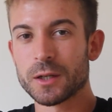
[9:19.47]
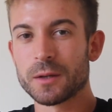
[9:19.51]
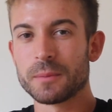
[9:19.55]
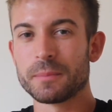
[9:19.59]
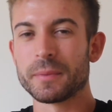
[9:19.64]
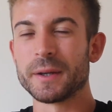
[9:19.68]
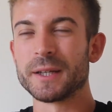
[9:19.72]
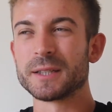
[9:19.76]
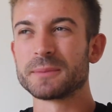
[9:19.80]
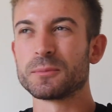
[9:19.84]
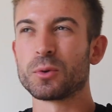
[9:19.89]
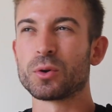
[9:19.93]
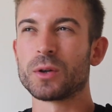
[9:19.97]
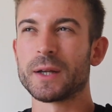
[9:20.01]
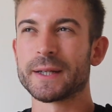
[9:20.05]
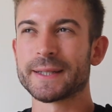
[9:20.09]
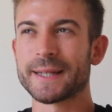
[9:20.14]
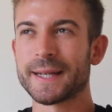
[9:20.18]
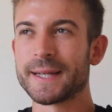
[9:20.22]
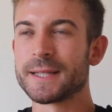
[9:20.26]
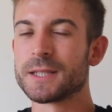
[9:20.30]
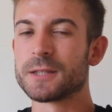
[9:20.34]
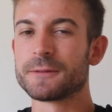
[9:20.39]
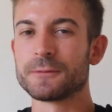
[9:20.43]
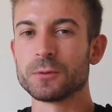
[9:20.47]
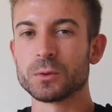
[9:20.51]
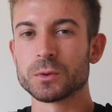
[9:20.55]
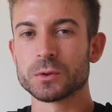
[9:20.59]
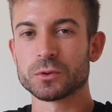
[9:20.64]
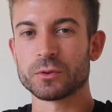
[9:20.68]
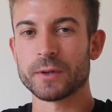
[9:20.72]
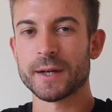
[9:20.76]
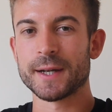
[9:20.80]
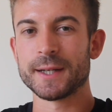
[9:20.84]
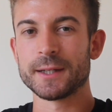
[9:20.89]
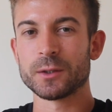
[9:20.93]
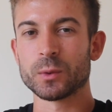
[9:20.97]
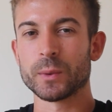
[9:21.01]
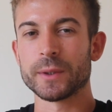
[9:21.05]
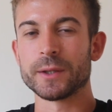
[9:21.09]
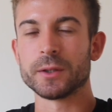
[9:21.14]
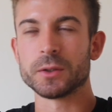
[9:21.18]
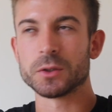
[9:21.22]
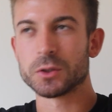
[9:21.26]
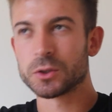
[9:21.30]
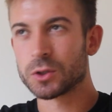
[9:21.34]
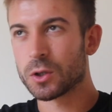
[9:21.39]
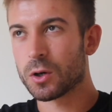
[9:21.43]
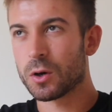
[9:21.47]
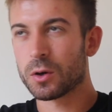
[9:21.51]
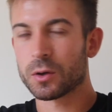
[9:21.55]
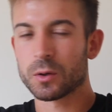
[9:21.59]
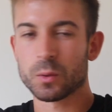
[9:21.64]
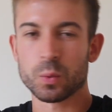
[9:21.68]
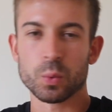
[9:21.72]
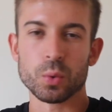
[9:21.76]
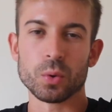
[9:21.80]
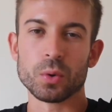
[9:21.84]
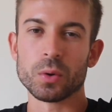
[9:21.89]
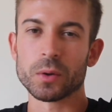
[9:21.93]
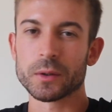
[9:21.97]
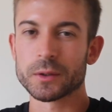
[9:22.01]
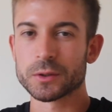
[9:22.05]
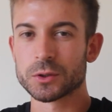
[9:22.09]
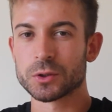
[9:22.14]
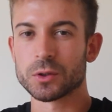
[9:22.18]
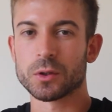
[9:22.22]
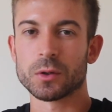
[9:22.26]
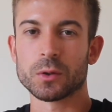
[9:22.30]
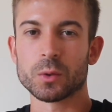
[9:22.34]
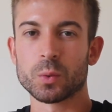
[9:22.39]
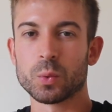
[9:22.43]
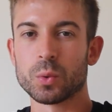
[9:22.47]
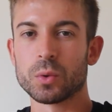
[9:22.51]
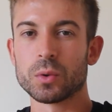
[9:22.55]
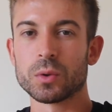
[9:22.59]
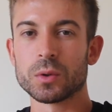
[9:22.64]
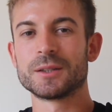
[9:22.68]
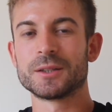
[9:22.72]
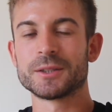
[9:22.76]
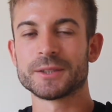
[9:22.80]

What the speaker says: but it's more like interval training where you jog, walk, jog, walk.